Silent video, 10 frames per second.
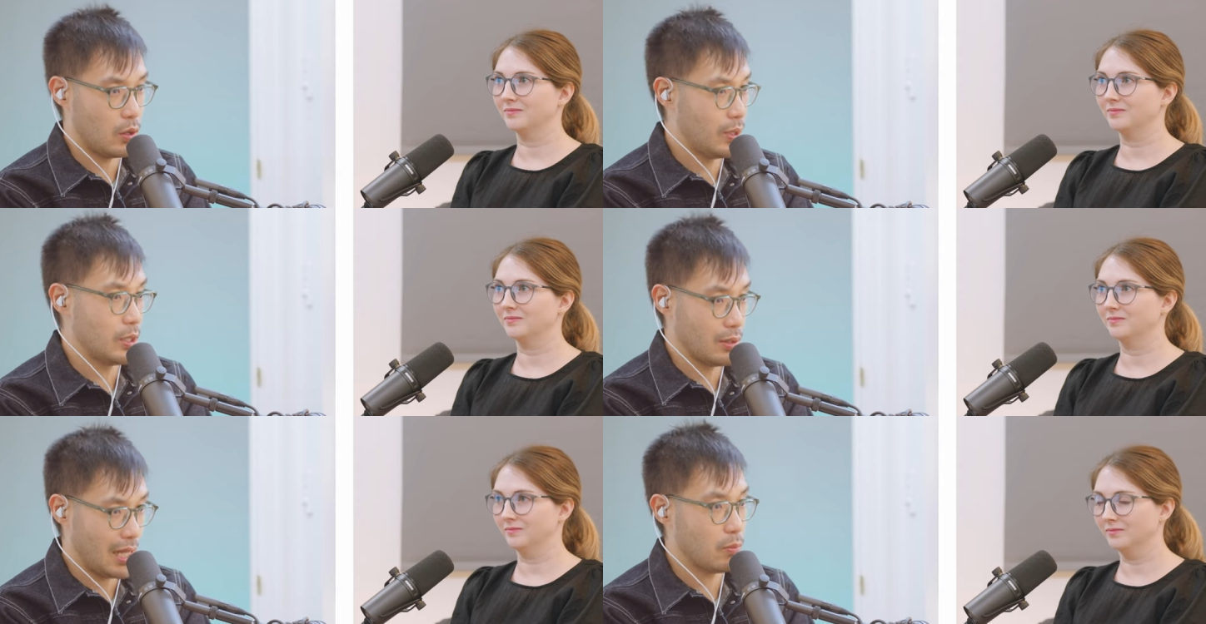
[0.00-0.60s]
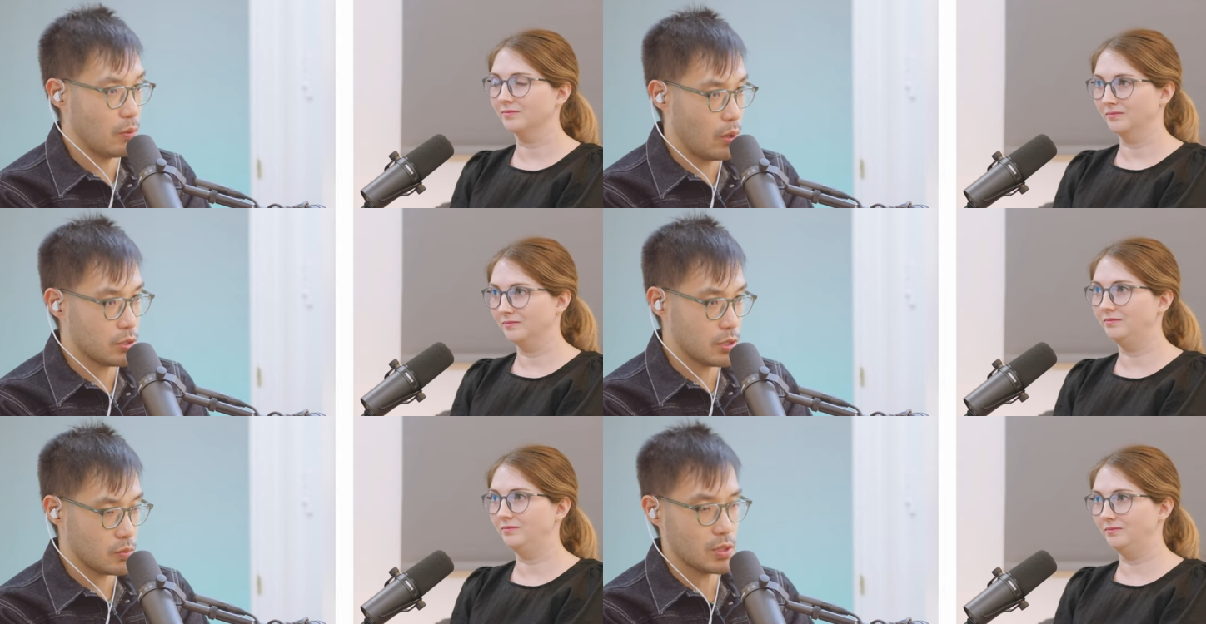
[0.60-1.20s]
Speaker 1: already on the Apple
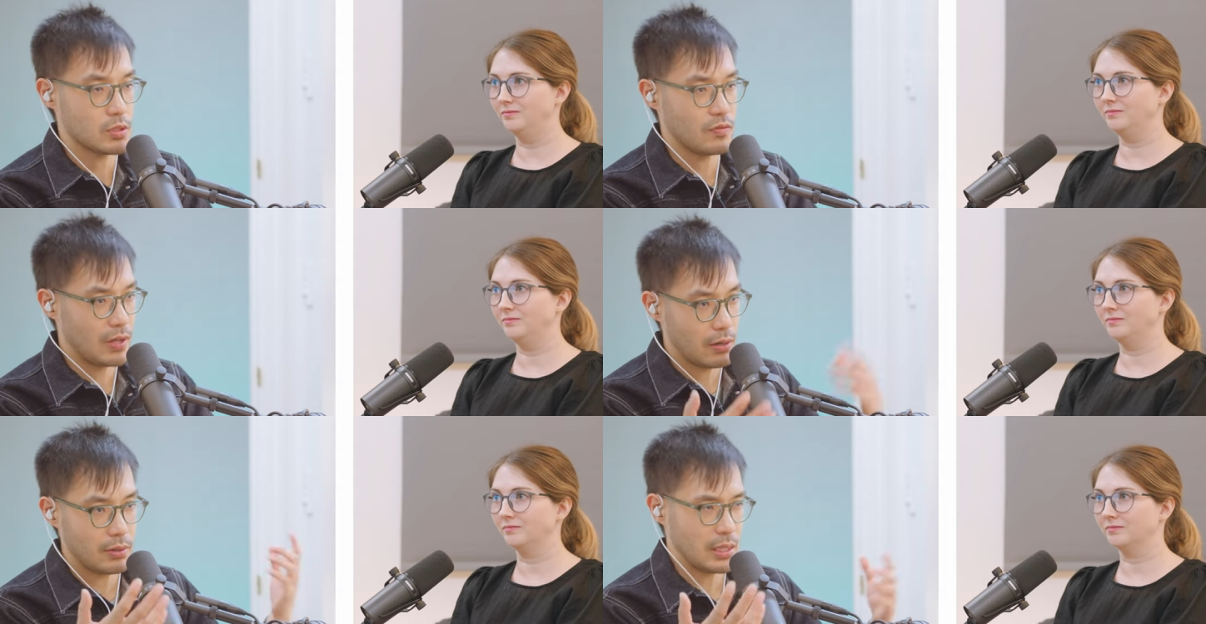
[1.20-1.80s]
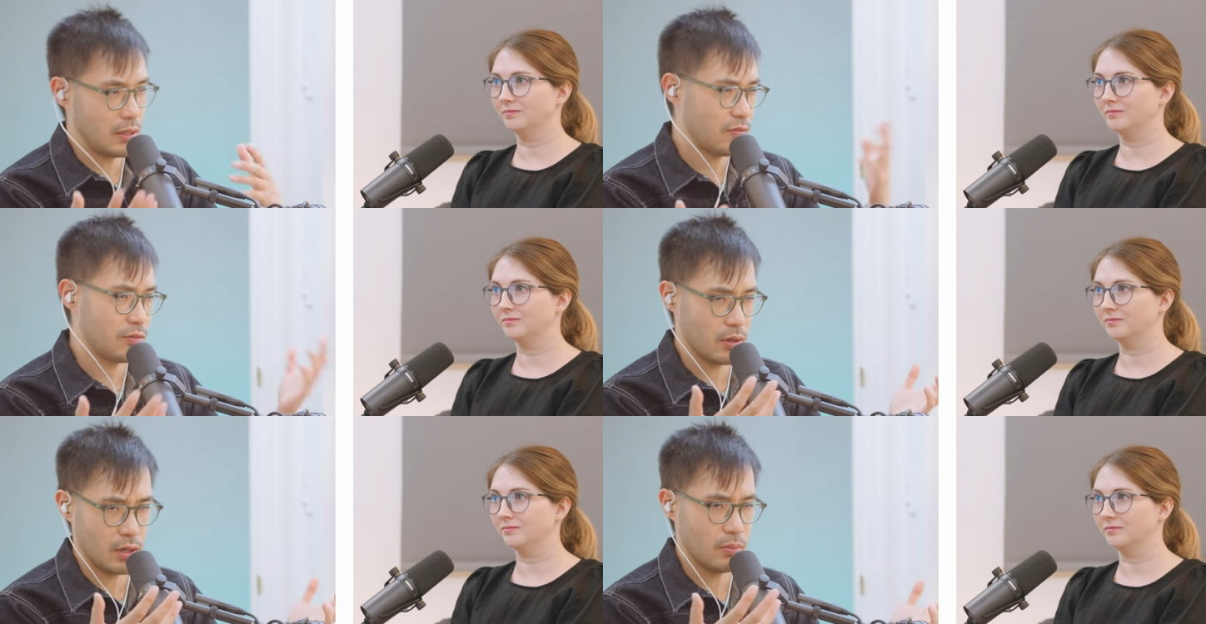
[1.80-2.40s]
Watches, which hmm. vary
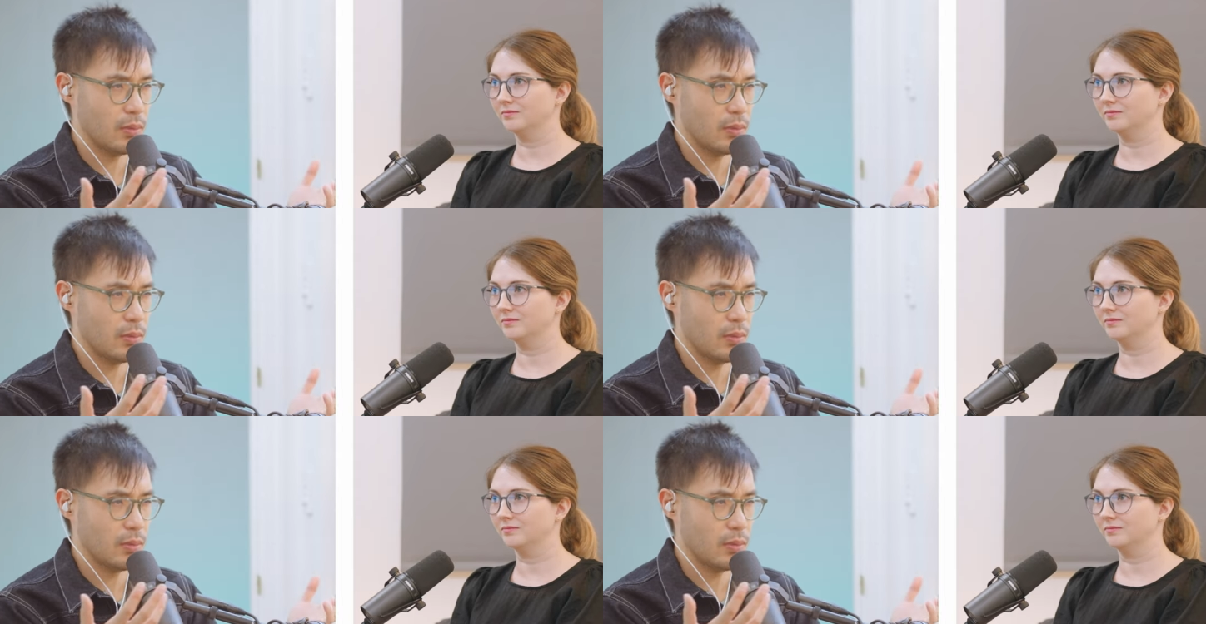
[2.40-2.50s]
from